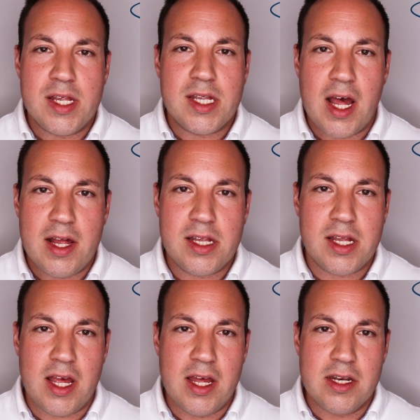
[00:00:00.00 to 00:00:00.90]

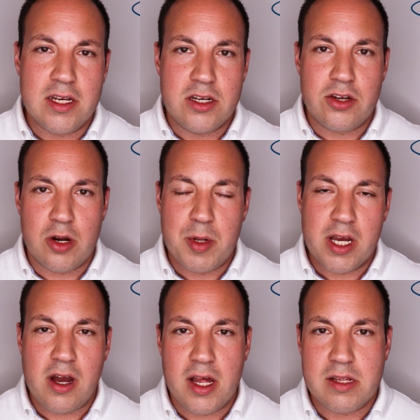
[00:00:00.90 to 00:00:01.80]
assess and determine
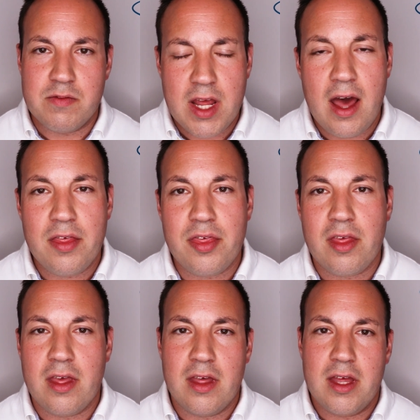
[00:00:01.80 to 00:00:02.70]
a cause of
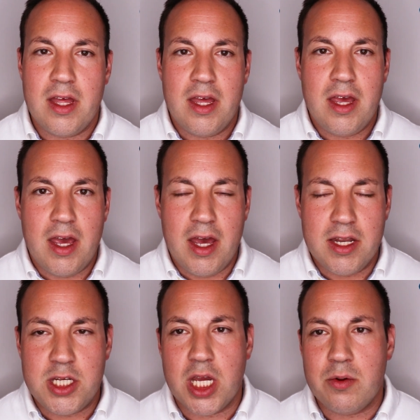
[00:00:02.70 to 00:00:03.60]
death.
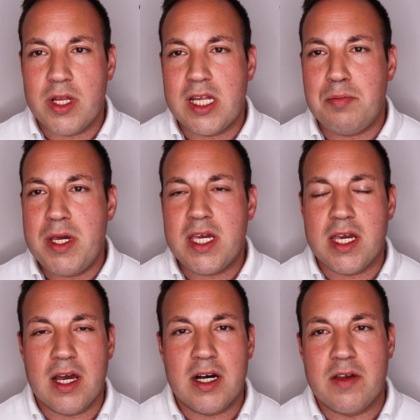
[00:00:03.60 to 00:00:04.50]
And generally
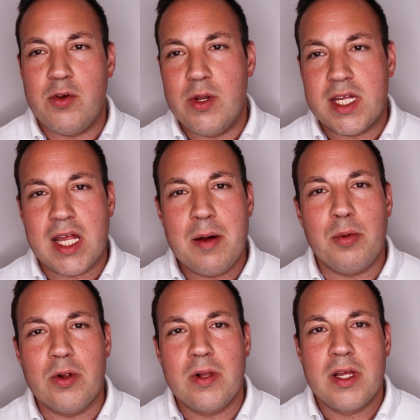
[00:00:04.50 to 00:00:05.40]
speaking, I'll give you an
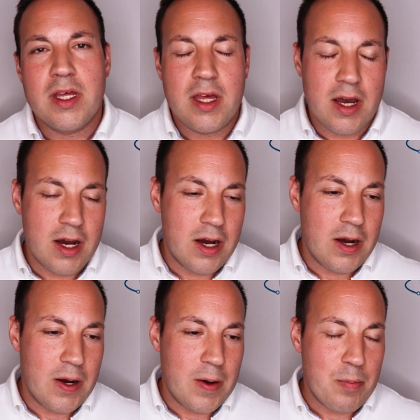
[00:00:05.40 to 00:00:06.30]
example.
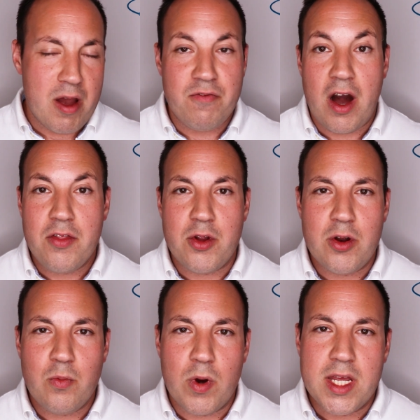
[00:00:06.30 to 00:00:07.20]
My
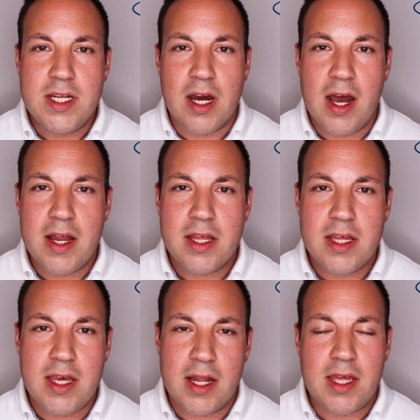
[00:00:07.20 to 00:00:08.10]
father, when he died,
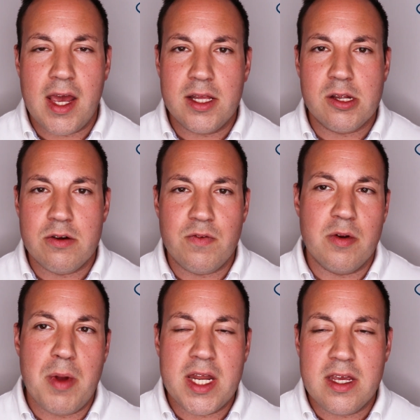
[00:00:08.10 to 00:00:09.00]
he had cancer
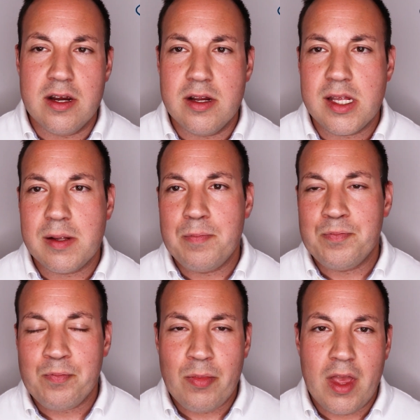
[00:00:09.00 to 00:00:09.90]
for many years.
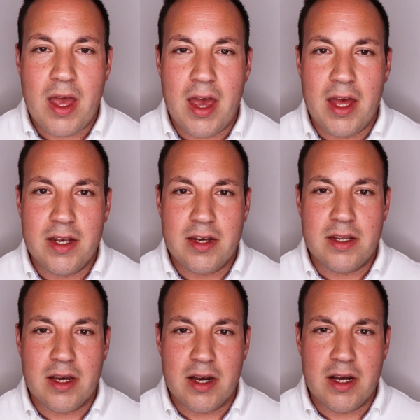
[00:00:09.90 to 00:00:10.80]

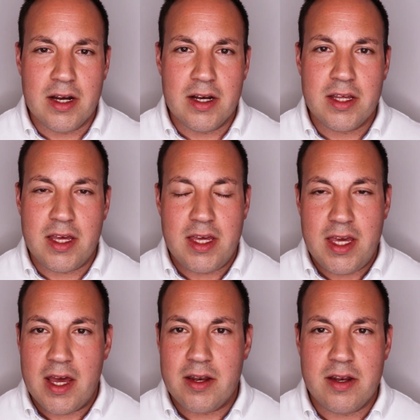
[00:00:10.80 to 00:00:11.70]
And
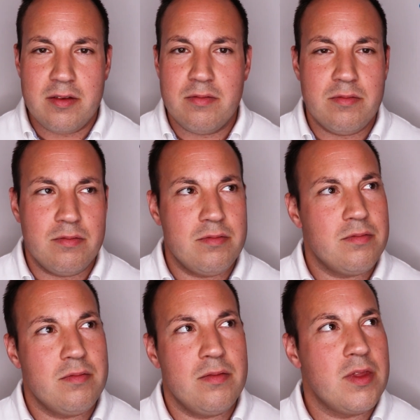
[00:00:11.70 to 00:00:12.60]
he had,
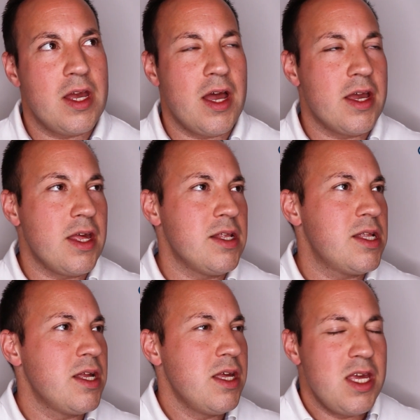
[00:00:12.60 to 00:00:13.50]
I
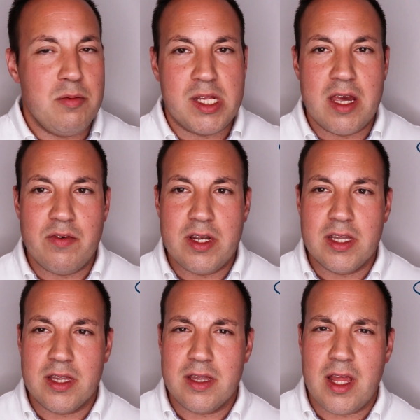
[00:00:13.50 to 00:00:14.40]
guess, he was
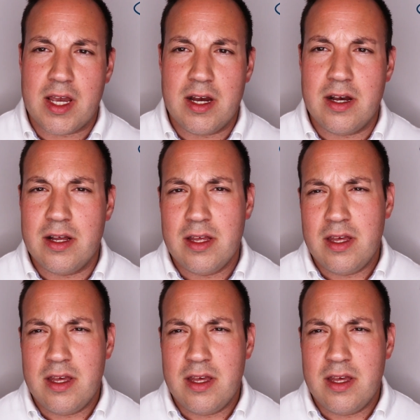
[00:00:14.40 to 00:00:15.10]
given like a